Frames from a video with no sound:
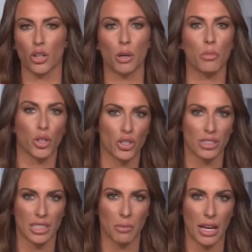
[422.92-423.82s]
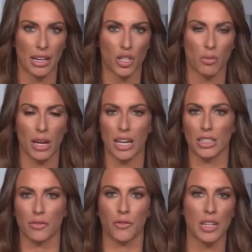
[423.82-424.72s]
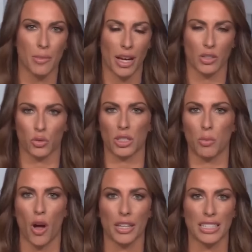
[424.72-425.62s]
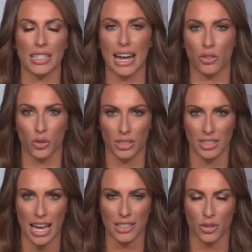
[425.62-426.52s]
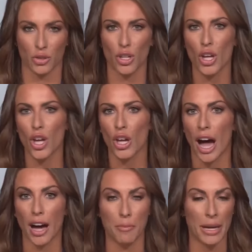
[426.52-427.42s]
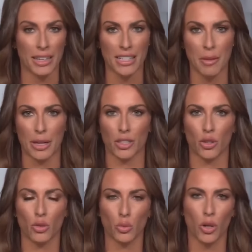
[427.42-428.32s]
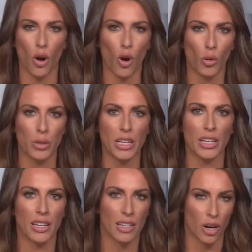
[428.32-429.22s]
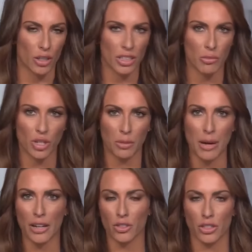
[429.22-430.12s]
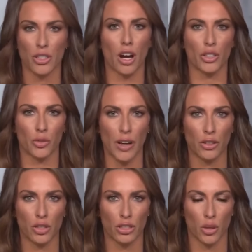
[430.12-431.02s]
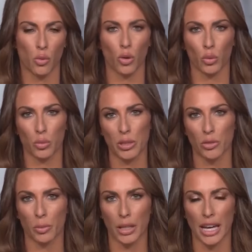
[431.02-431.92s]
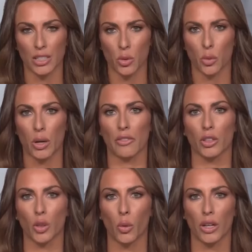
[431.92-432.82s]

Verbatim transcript: It's our emergency management. It's FEMA. It's responding to natural disasters. Uh, pandemics. Those would all be our subject matters. The Dr. Fauci's of the world would be replaced with whatever